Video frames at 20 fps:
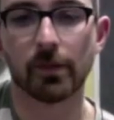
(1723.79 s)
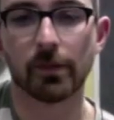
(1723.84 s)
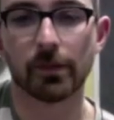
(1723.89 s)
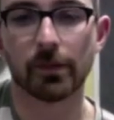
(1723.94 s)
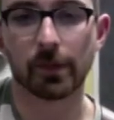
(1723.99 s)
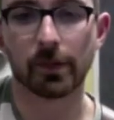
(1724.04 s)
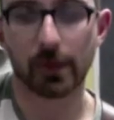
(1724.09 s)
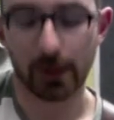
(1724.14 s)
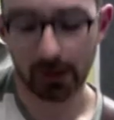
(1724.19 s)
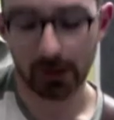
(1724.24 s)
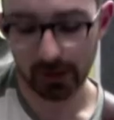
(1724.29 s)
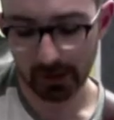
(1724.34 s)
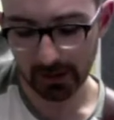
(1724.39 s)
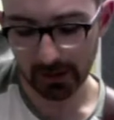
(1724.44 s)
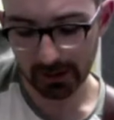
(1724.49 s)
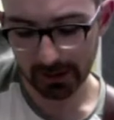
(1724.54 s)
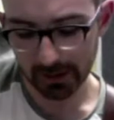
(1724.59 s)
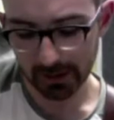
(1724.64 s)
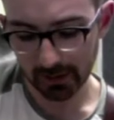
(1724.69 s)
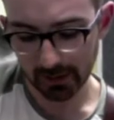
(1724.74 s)
Alright, so
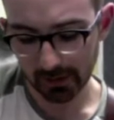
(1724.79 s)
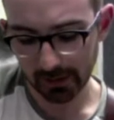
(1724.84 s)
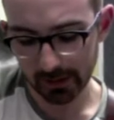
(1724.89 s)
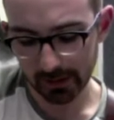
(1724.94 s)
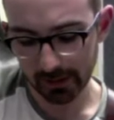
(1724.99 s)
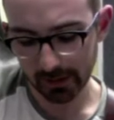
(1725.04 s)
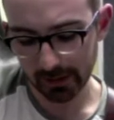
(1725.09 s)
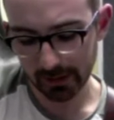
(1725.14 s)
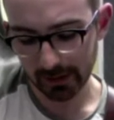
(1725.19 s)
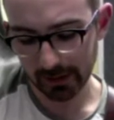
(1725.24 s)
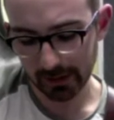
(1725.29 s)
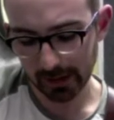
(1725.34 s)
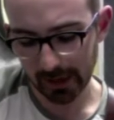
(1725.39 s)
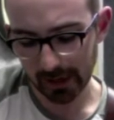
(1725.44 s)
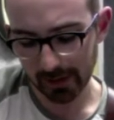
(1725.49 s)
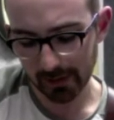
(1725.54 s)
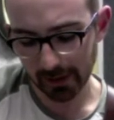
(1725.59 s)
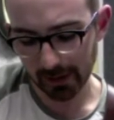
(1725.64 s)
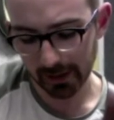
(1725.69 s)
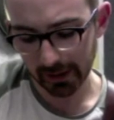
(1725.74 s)
we're doing
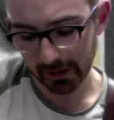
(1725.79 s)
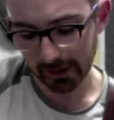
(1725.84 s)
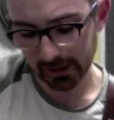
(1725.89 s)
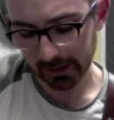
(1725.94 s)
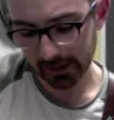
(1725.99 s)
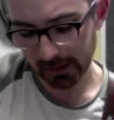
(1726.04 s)
harmonics.